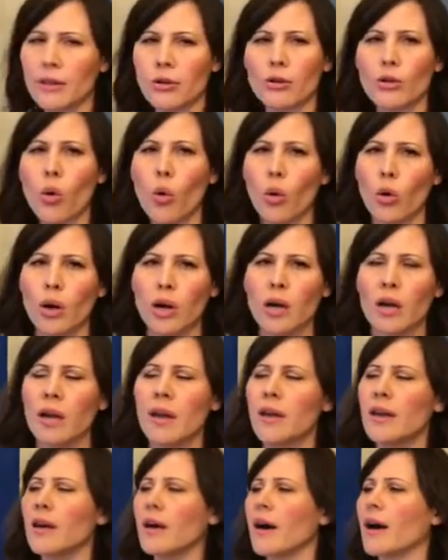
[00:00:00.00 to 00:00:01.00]
either or
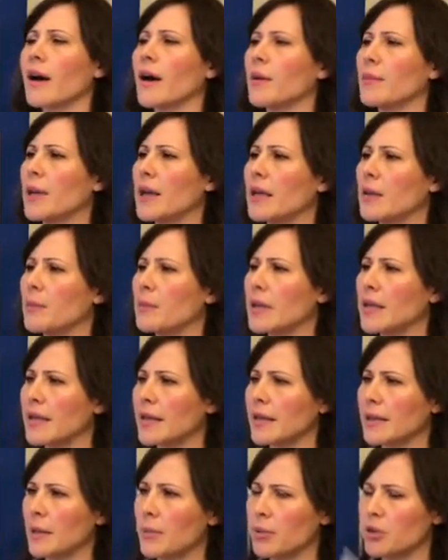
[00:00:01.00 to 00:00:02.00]
um, and
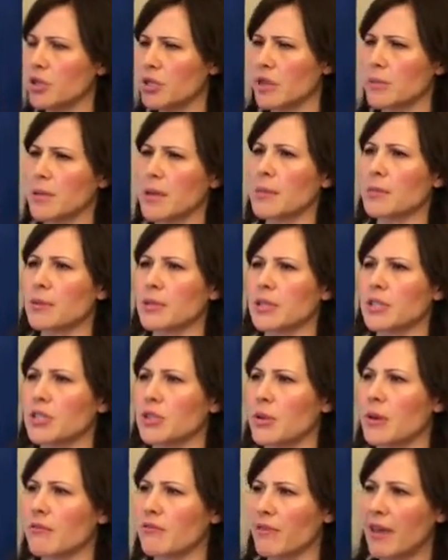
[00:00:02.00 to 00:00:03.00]
immediately pushing people
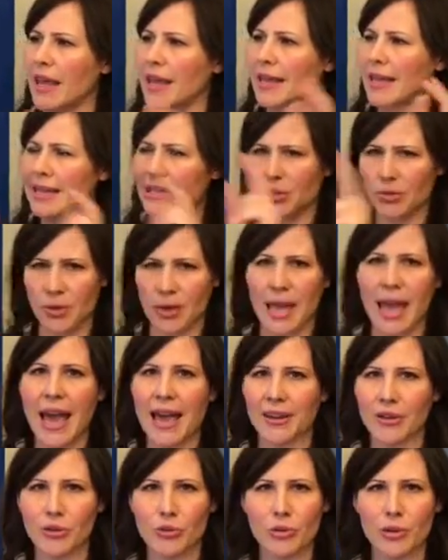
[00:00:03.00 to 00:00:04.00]
into, in, into a
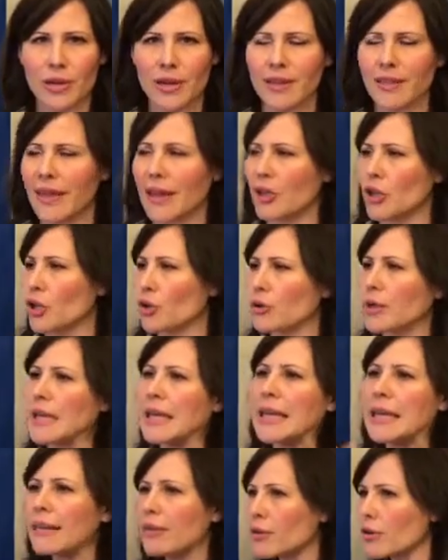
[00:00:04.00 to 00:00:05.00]
category that you're
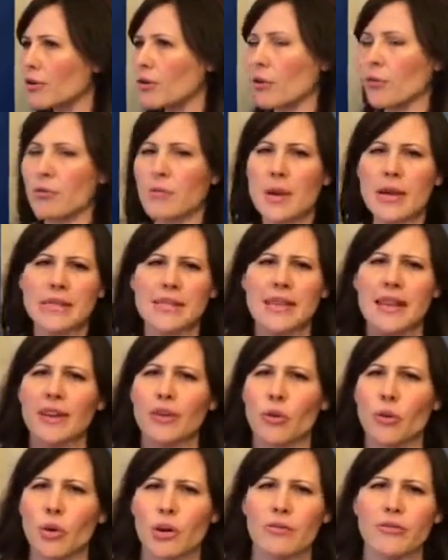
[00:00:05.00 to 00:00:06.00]
either growth mindset
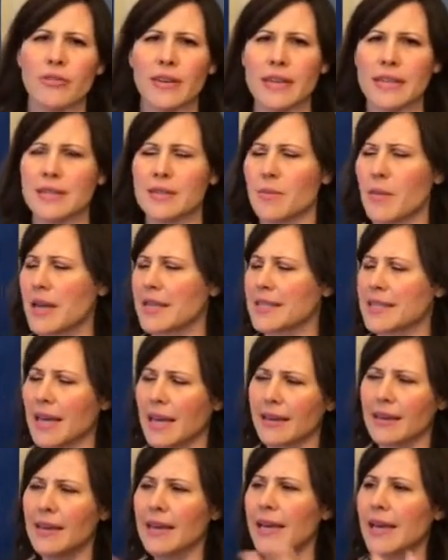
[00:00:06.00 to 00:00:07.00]
or fixed
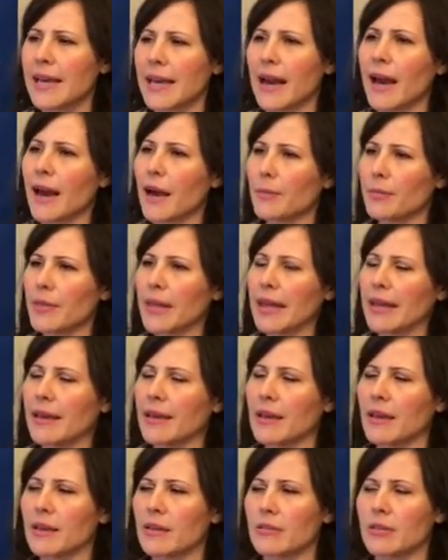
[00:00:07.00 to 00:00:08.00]
mindset um,
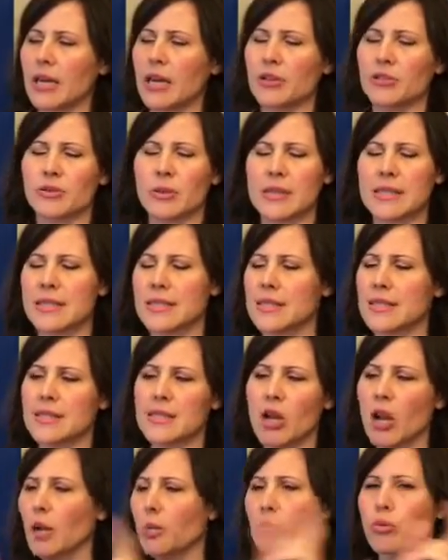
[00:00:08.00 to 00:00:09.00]
like Carol Dweck says, it's
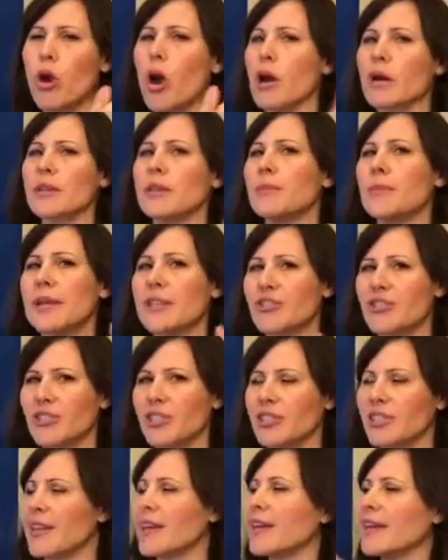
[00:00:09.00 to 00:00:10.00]
not a proclamation,
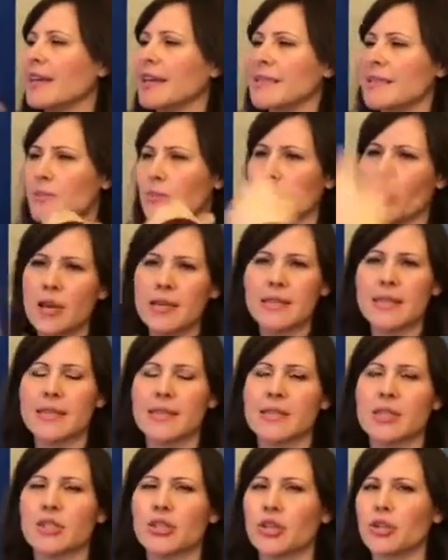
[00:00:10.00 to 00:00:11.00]
it's a
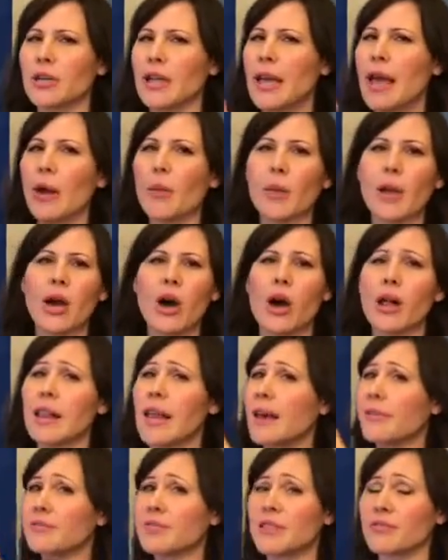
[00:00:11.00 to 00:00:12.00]
process and a journey, and we all
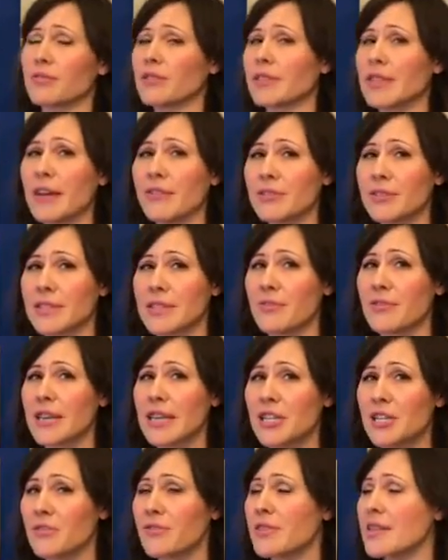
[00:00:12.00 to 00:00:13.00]
have different levels of
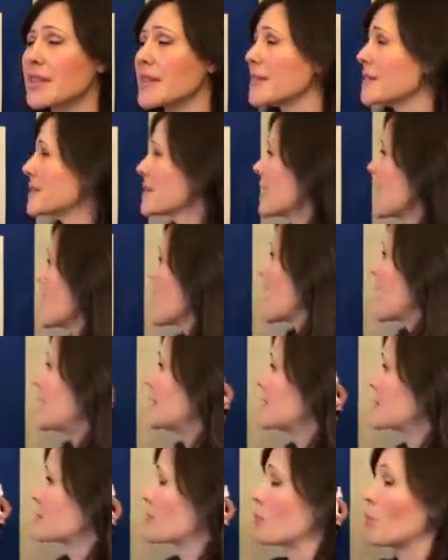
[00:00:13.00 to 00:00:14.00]
each of these
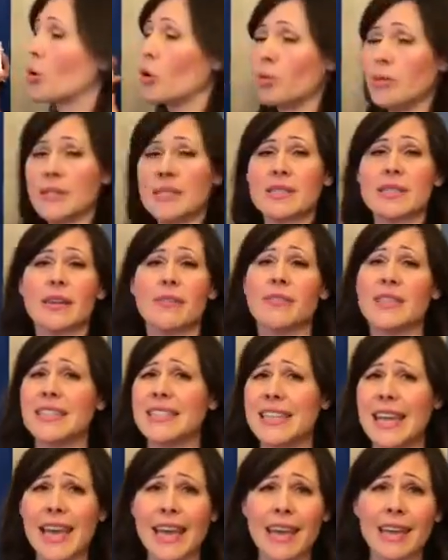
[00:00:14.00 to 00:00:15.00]
at different moments of the
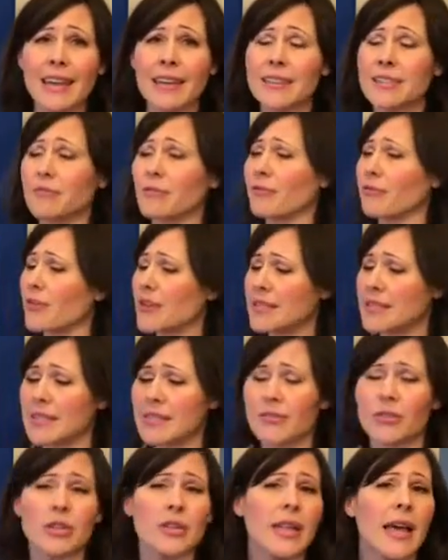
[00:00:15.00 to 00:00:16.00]
day, different phases
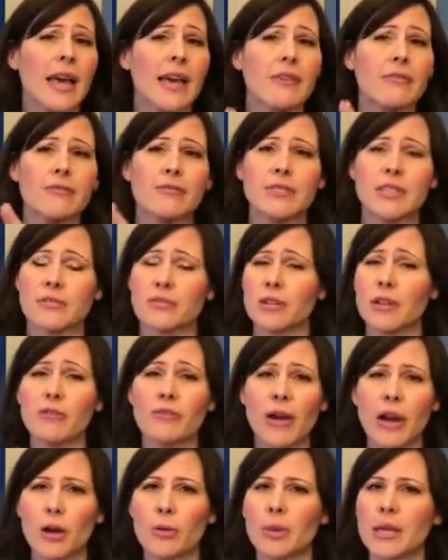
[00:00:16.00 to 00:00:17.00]
of our life, different
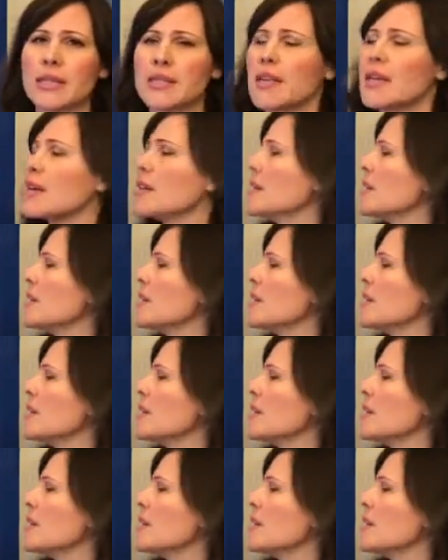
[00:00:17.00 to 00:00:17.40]
environments.